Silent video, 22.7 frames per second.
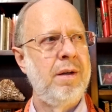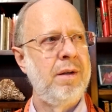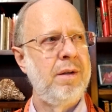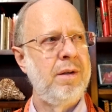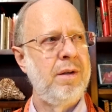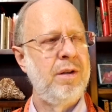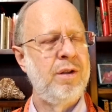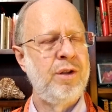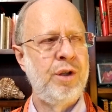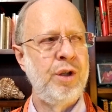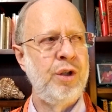
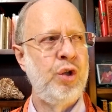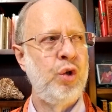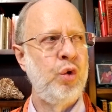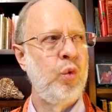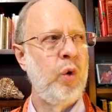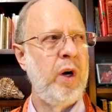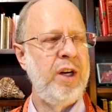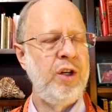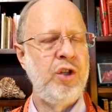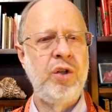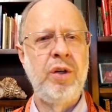
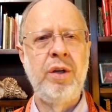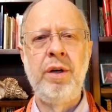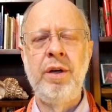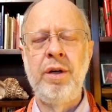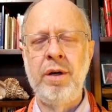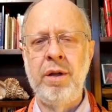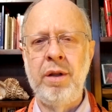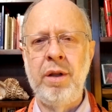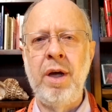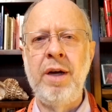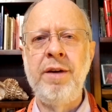situation, in a
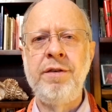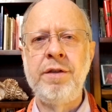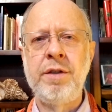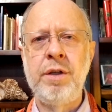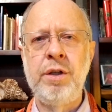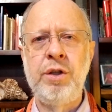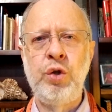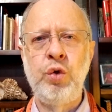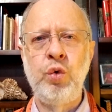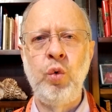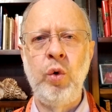life
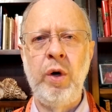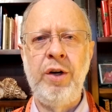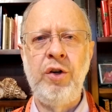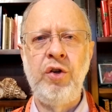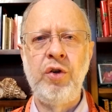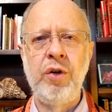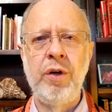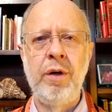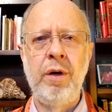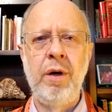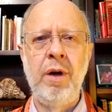
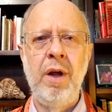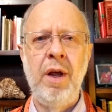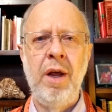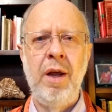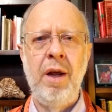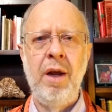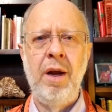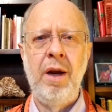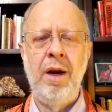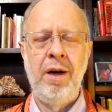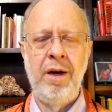situation,
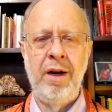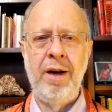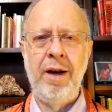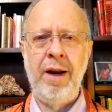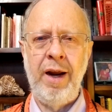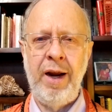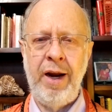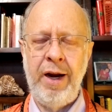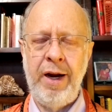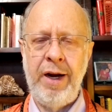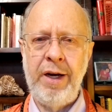in an
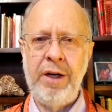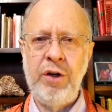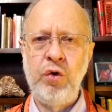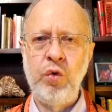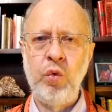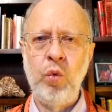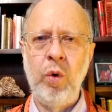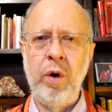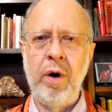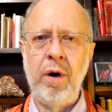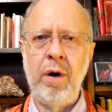age
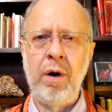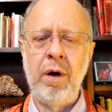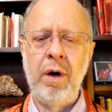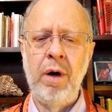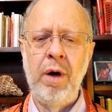where